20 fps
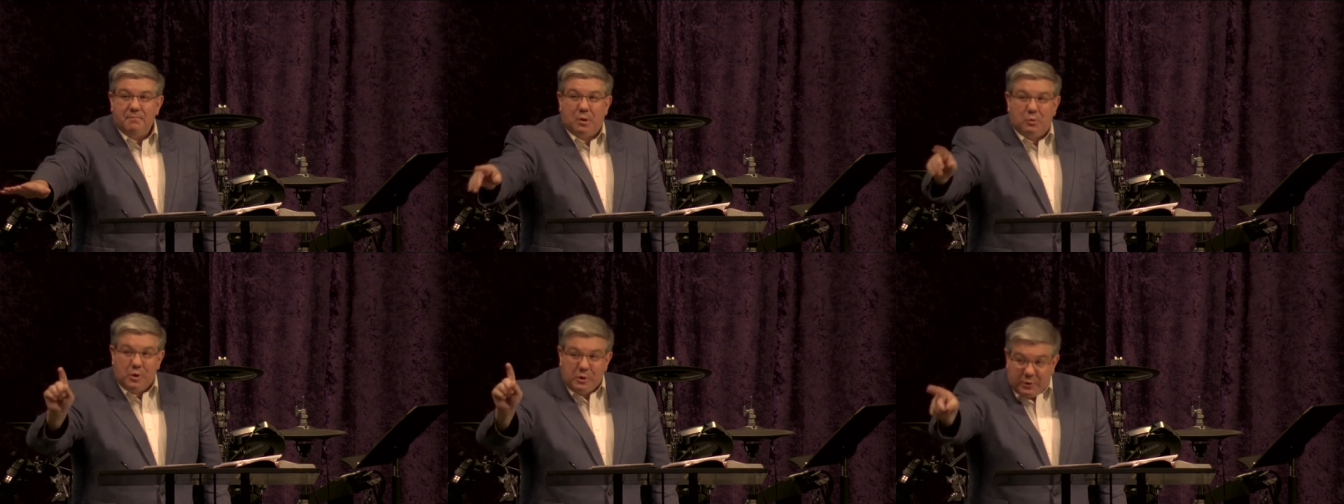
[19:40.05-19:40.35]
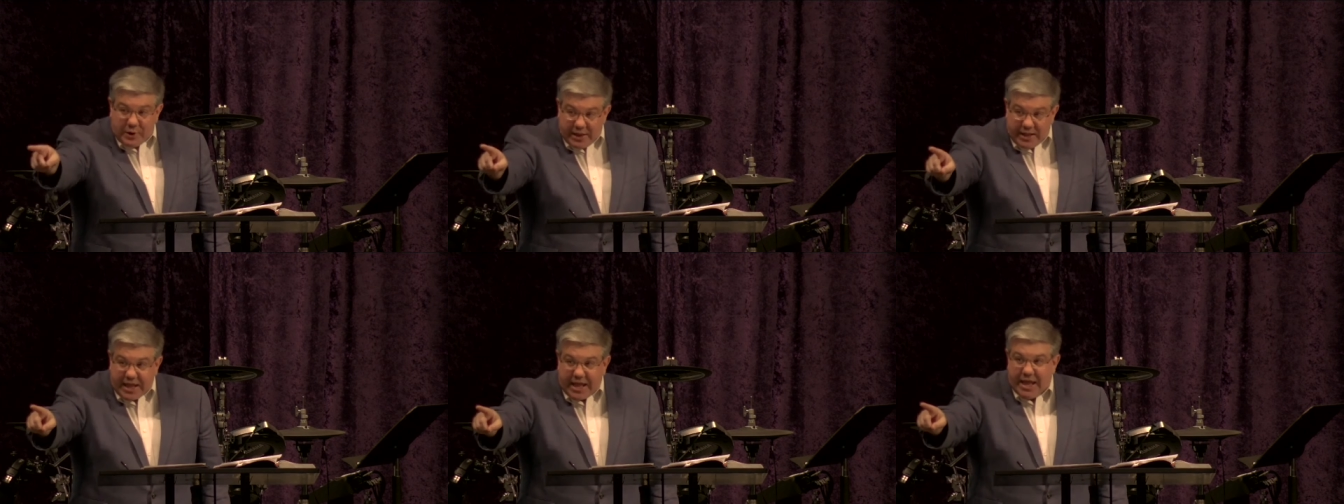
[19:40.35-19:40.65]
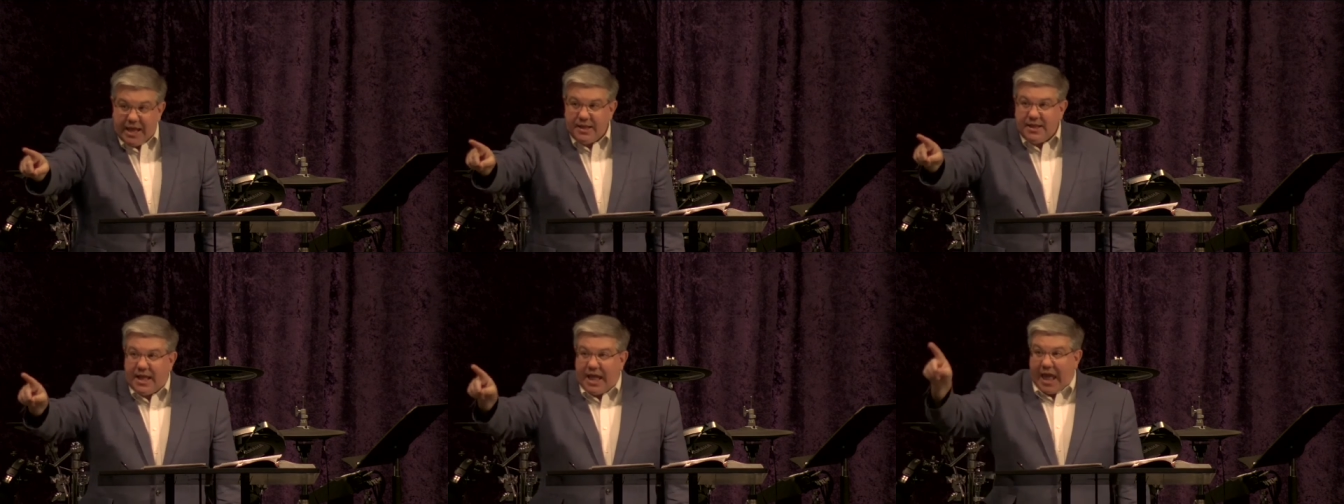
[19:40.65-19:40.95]
But we went
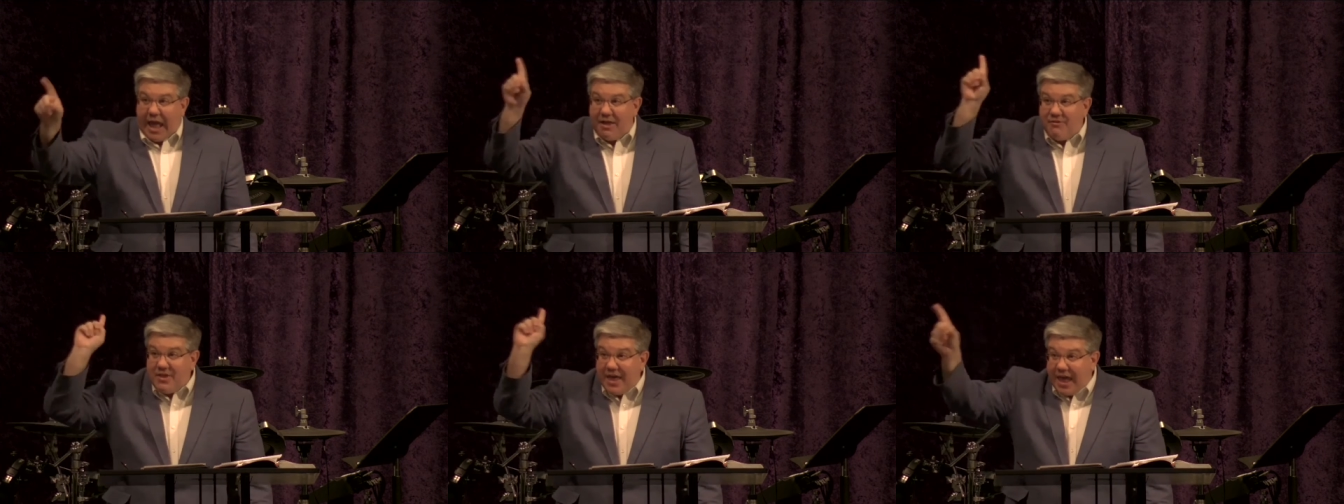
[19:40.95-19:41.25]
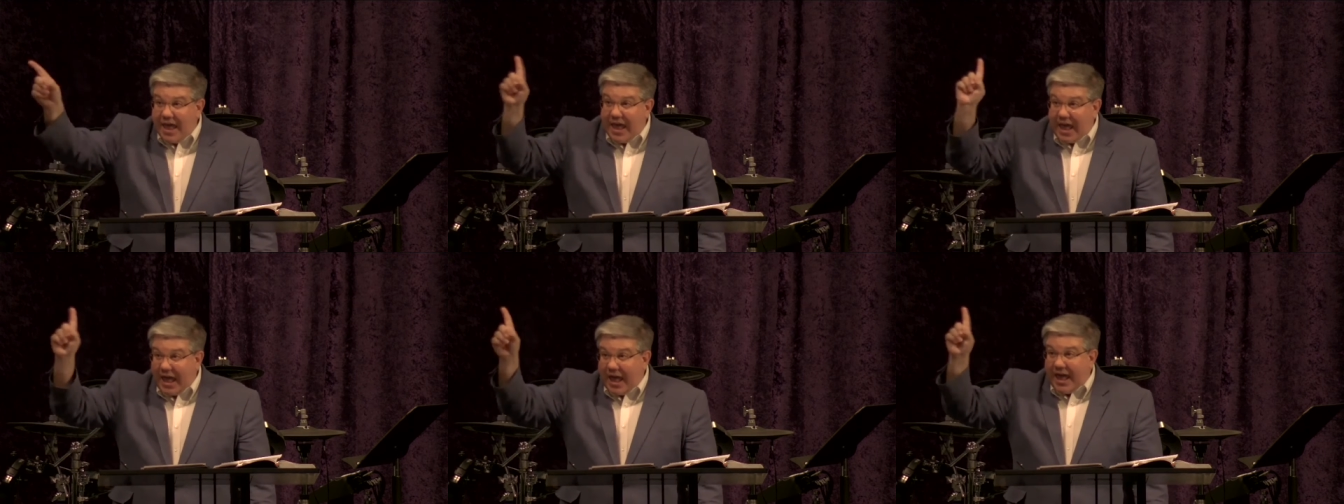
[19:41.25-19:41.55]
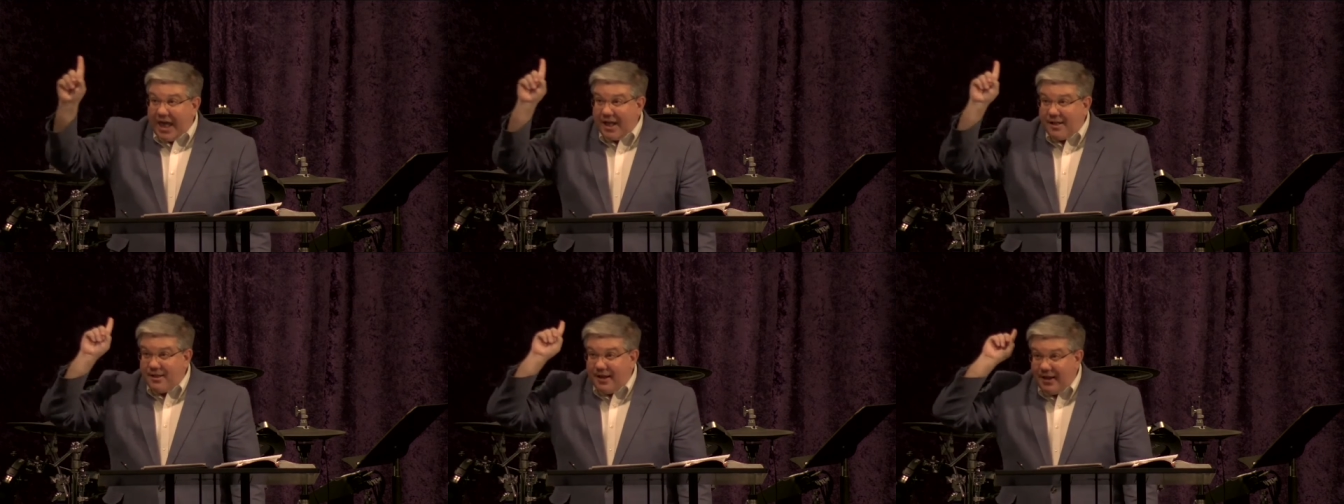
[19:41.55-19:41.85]
in, and they
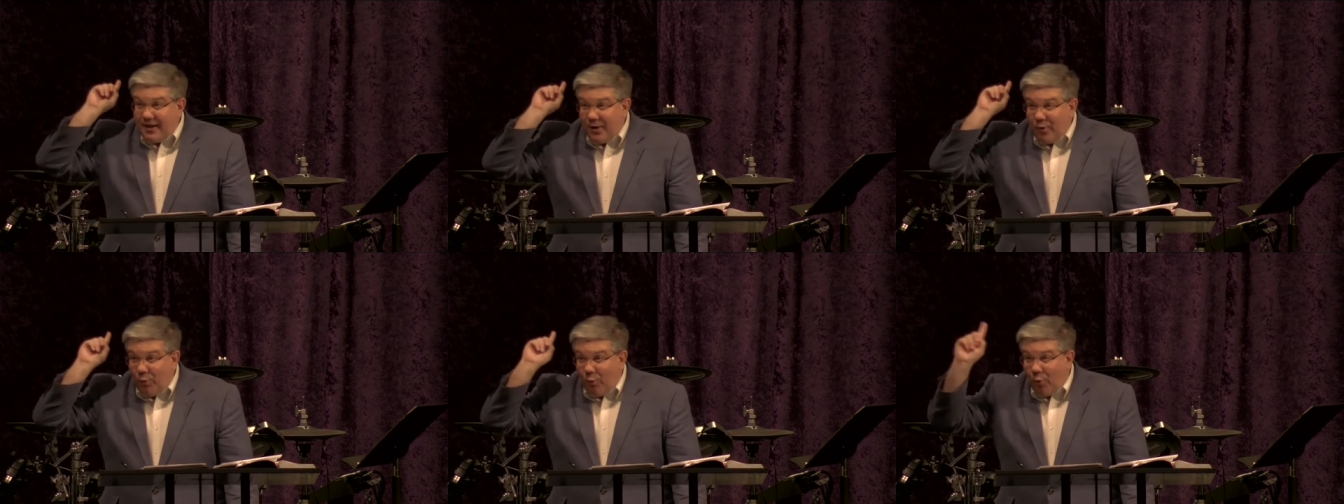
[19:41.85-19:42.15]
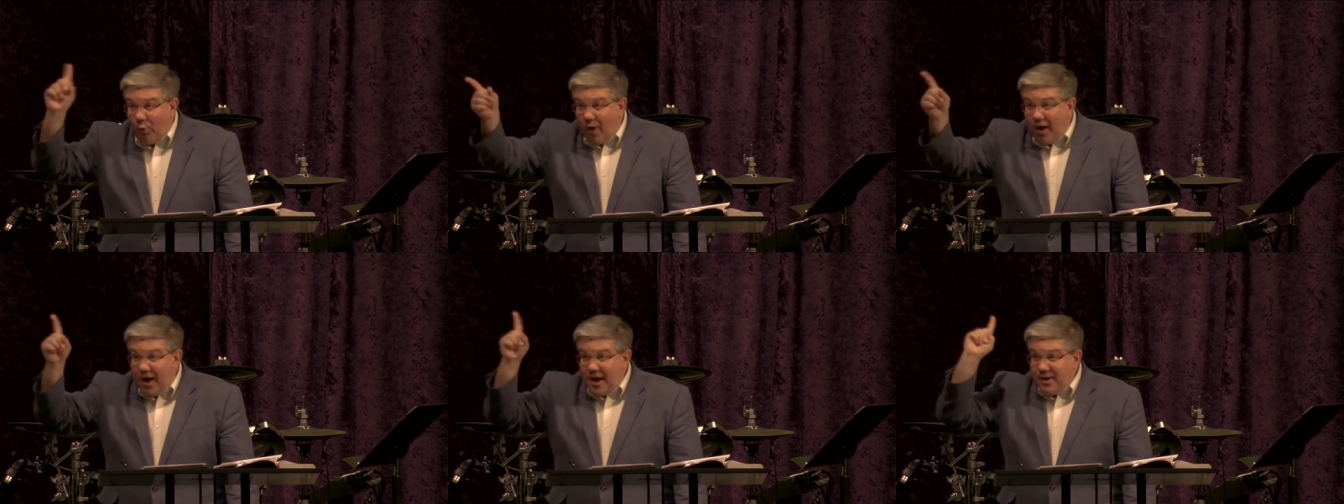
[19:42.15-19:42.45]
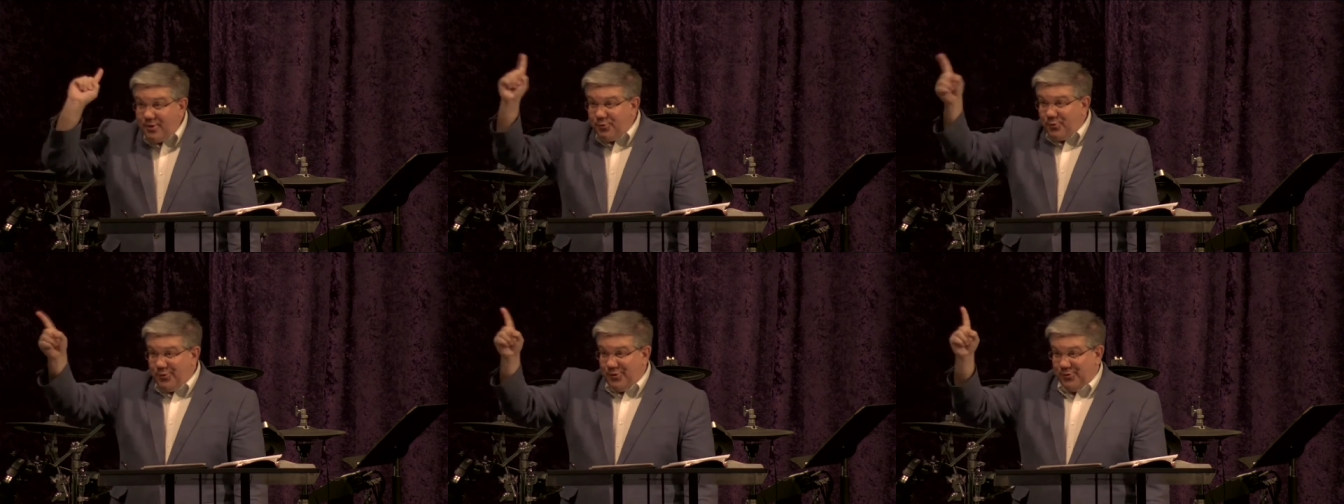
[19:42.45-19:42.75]
had
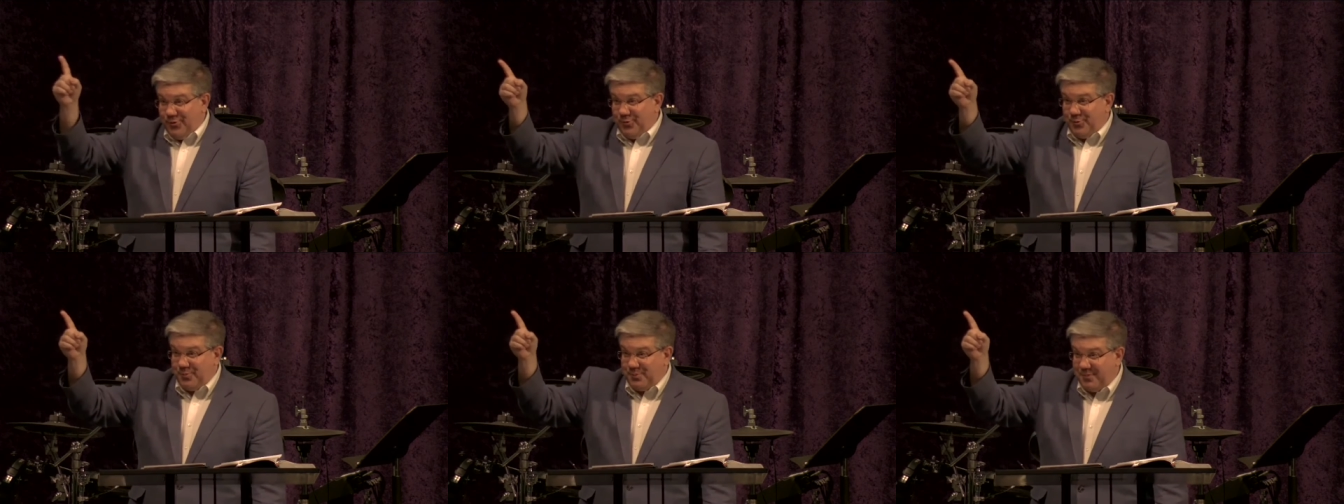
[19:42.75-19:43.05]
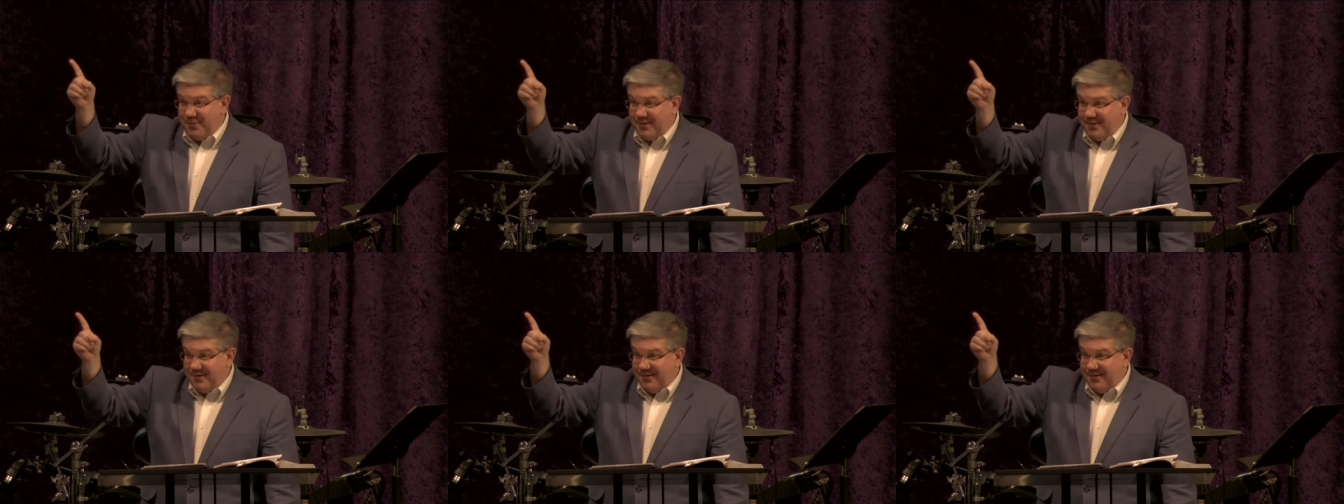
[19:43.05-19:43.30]
one room